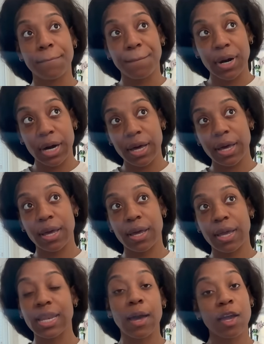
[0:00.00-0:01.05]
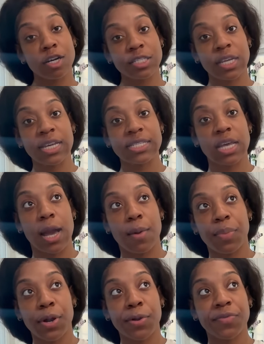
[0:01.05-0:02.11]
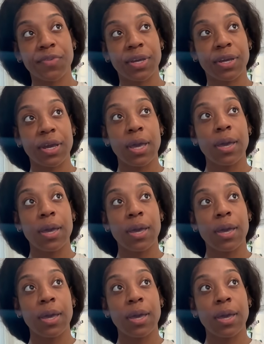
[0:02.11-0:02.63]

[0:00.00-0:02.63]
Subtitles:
But, and I ain't gonna sit here and say I'm perfect,